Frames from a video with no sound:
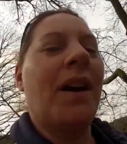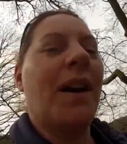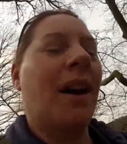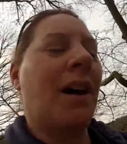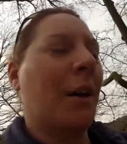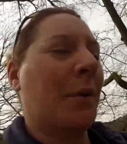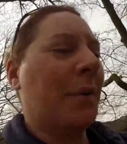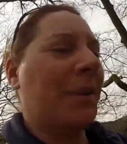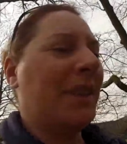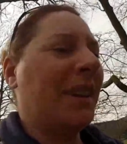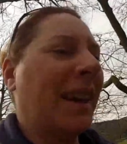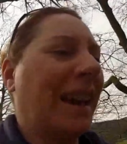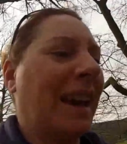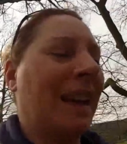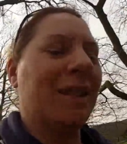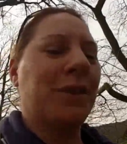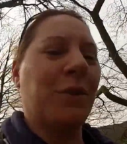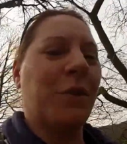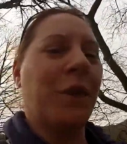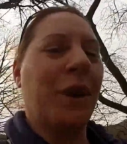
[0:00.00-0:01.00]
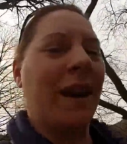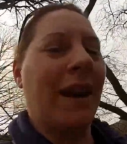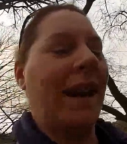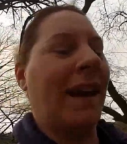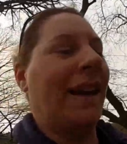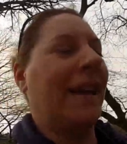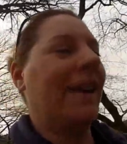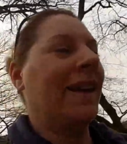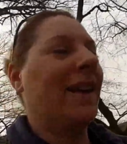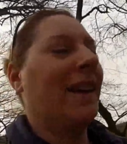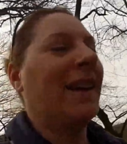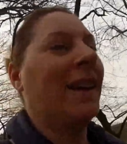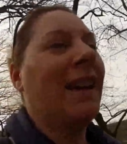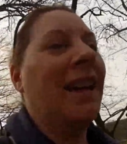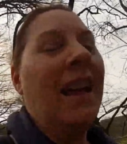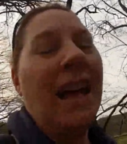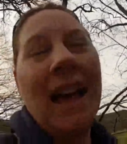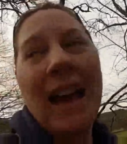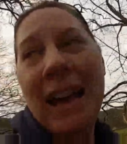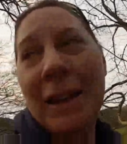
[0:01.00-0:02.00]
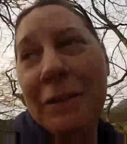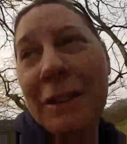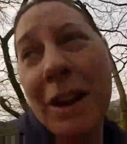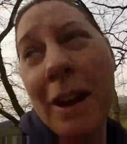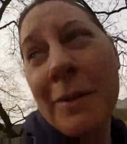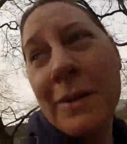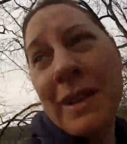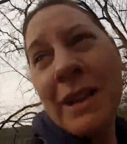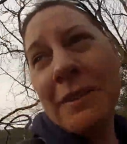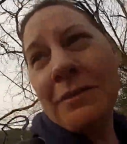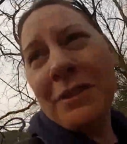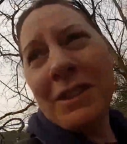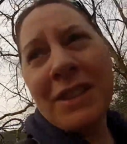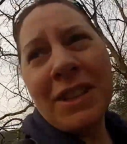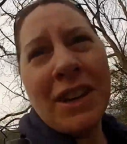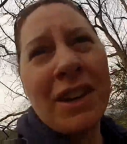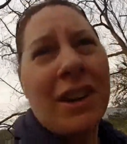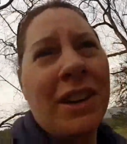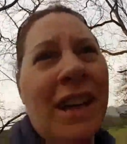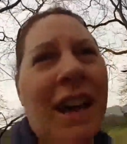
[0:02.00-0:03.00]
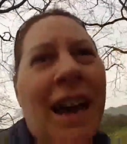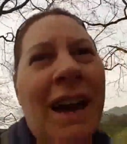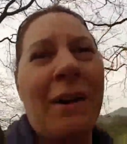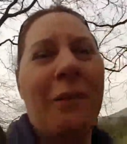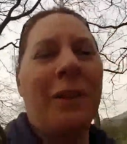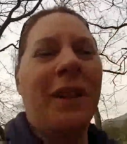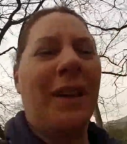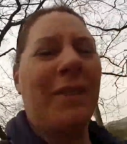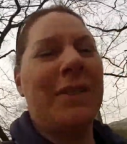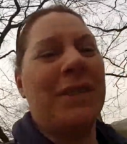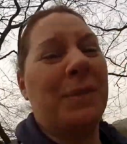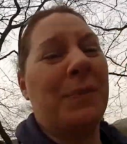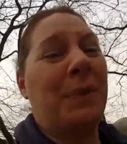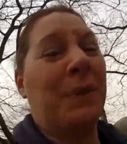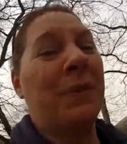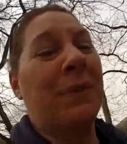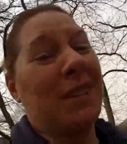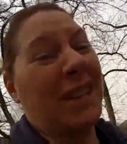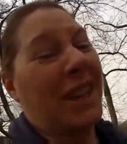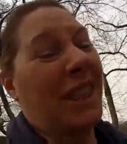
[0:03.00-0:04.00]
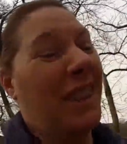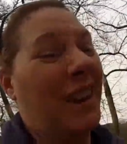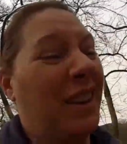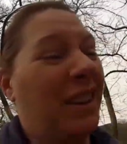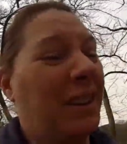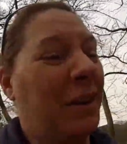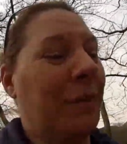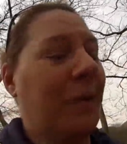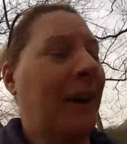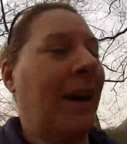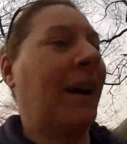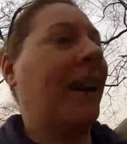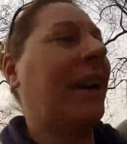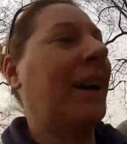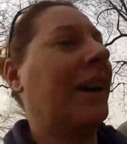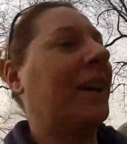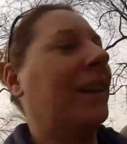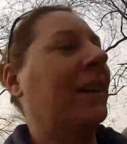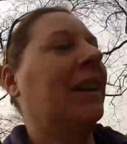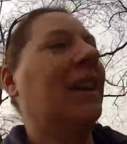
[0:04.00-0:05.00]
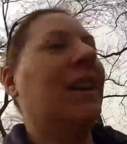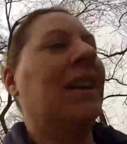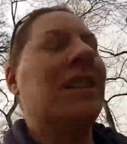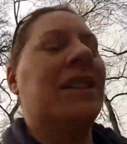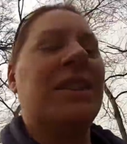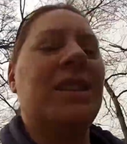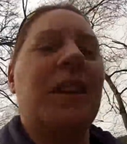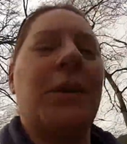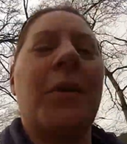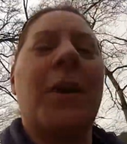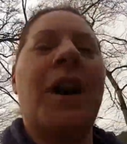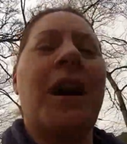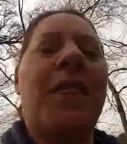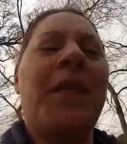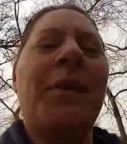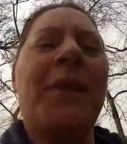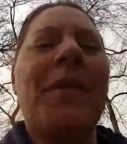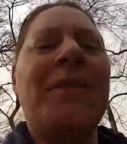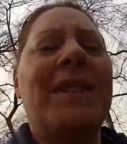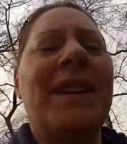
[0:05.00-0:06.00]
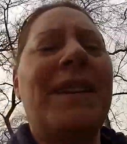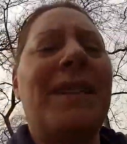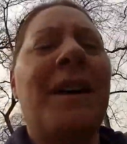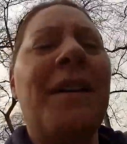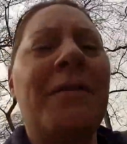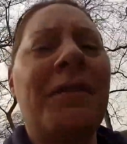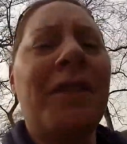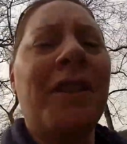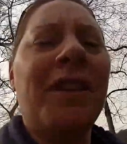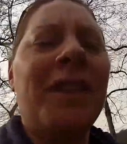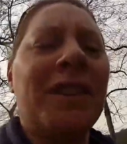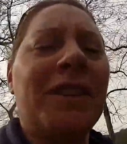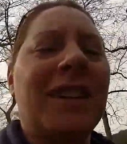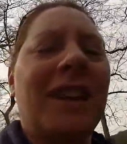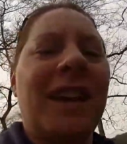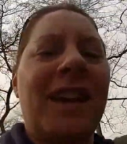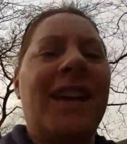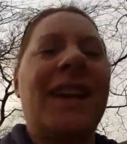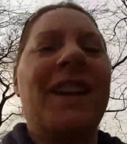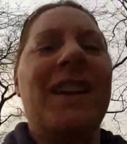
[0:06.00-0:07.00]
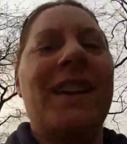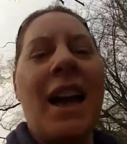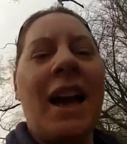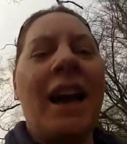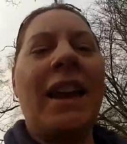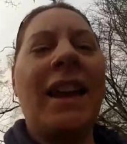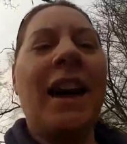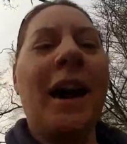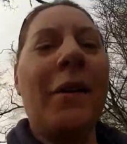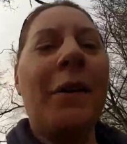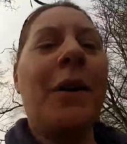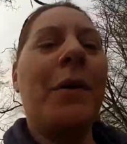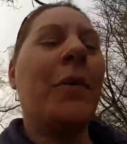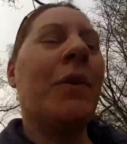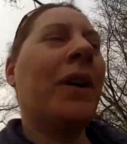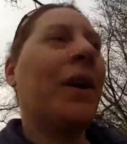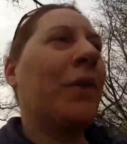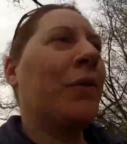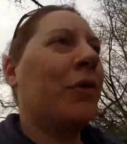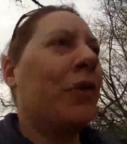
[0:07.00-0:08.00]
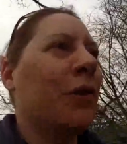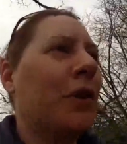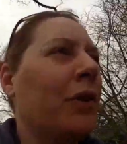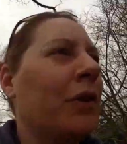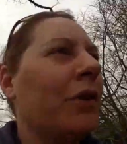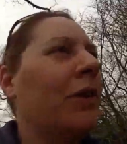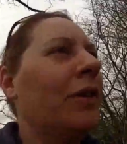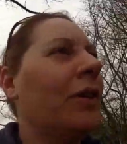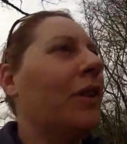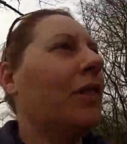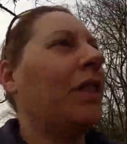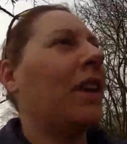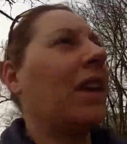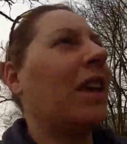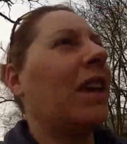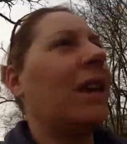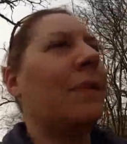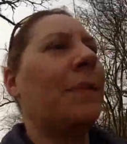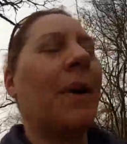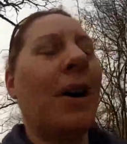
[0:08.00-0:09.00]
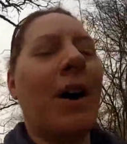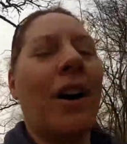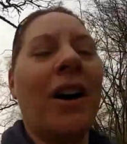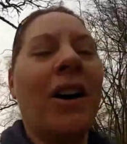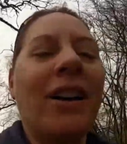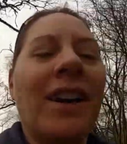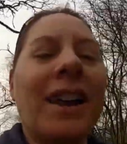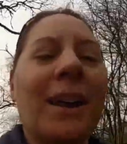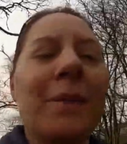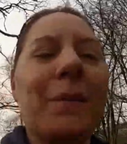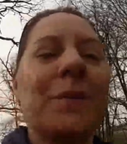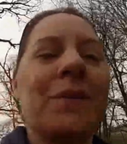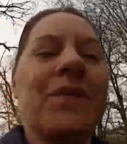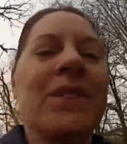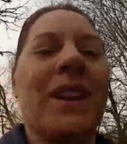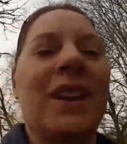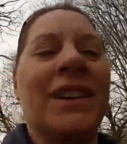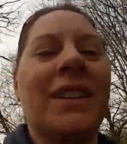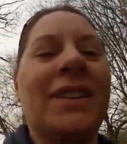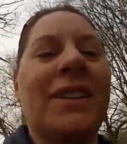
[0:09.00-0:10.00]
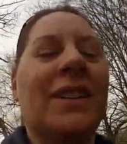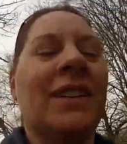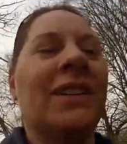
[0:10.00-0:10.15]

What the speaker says: we didn't get here till quite late. And if we go up to Loughrig Tarn now, we'll have to pretty much get there and come back. So I think we'll have to leave that for another day. And now we're walking through the park in Ambleside.